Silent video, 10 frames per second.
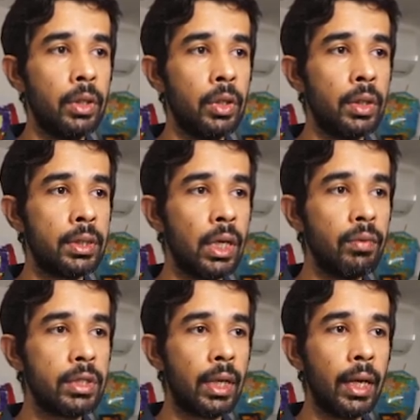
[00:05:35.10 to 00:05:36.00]
The
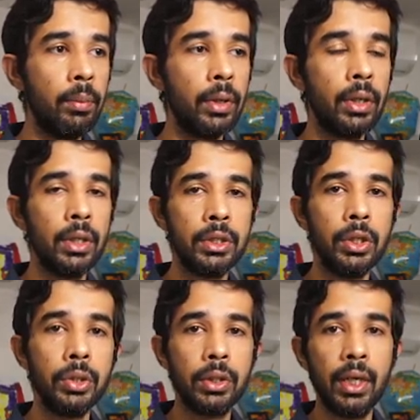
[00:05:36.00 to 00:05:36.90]
service type is
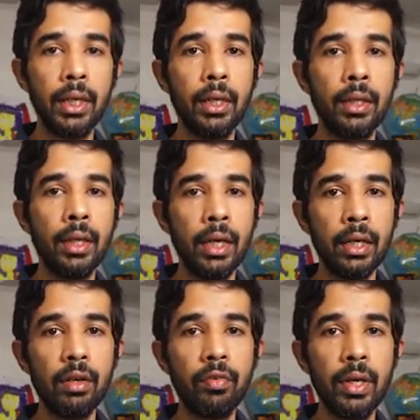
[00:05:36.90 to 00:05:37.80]
usually the
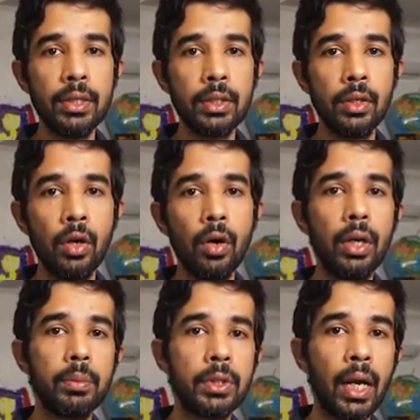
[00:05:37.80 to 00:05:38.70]
interface or an
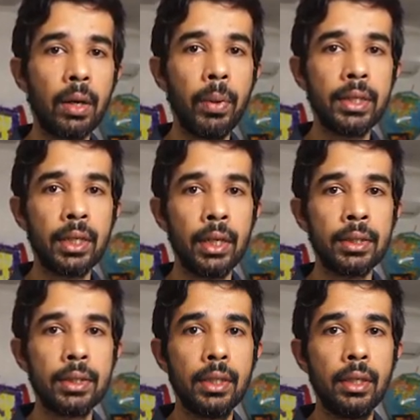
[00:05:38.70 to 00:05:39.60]
abstract base
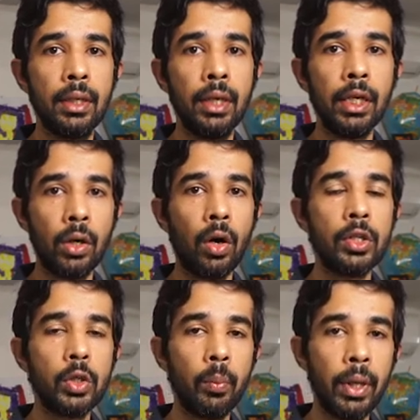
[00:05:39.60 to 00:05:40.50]
class. It could
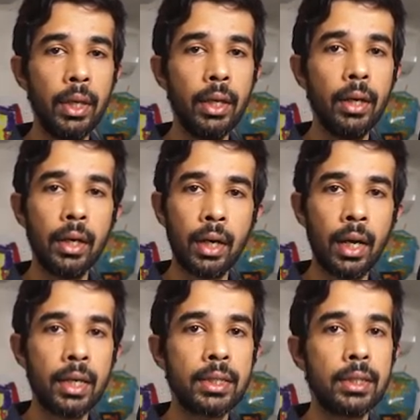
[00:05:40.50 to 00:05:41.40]
also be a
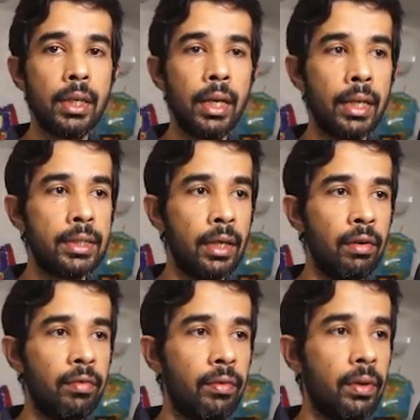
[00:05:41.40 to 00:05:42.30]
class in
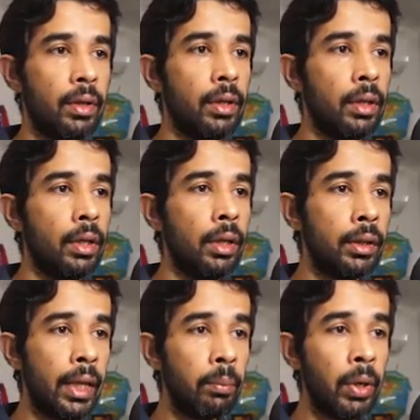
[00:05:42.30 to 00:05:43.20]
itself.
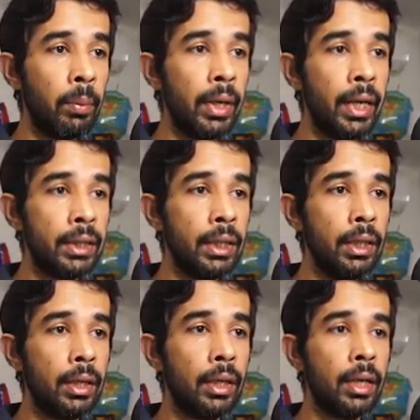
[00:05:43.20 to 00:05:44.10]
The
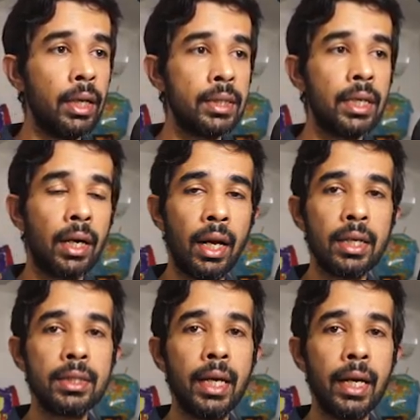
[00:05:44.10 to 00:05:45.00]
implementation is the
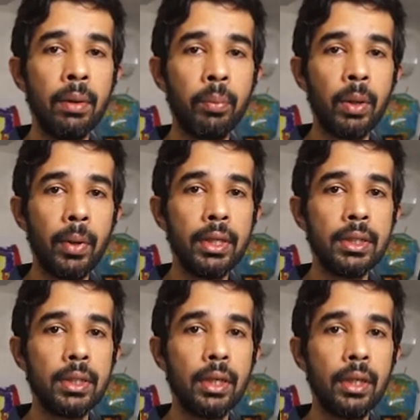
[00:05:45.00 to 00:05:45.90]
class that
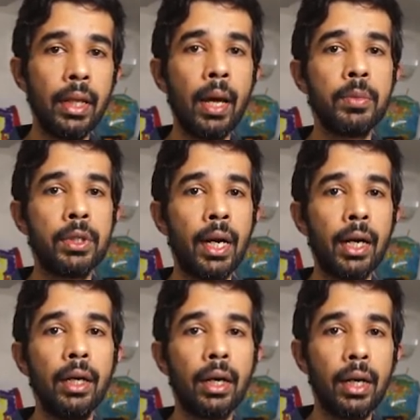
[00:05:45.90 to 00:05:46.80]
implements the
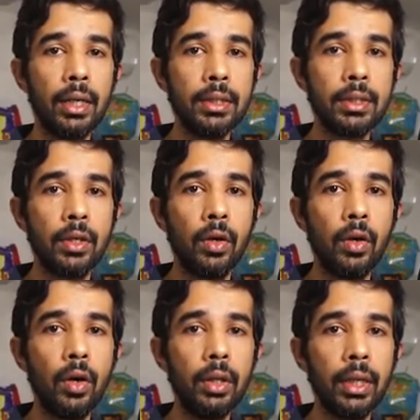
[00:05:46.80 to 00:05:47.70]
abstract class
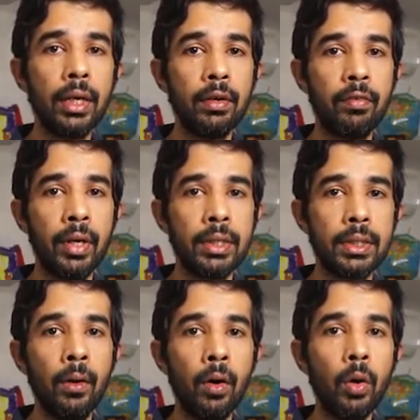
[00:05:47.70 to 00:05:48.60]
or the interface.
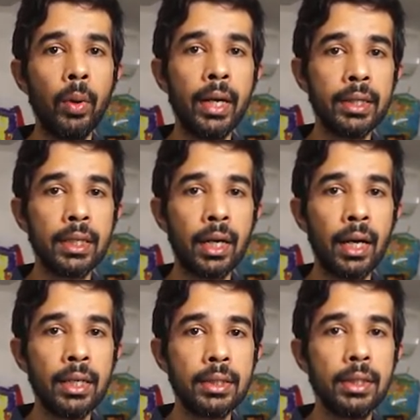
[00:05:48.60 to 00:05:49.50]
Or when it is a
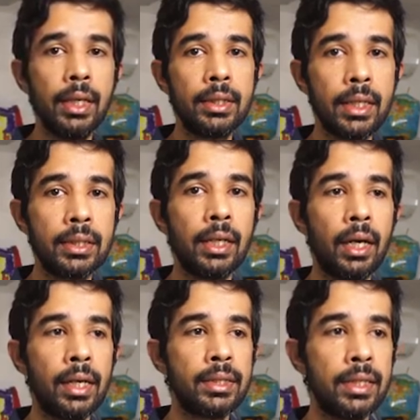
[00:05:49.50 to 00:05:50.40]
class, it's just the
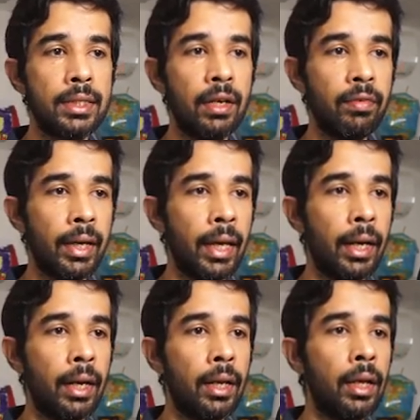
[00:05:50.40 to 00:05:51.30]
class itself
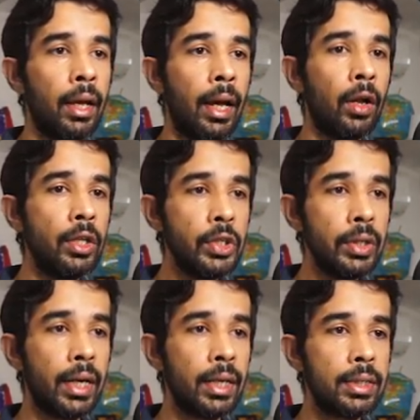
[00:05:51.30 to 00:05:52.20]
again. And also
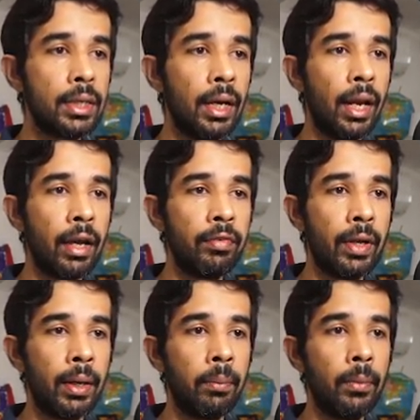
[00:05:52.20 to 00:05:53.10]
there is a lifetime.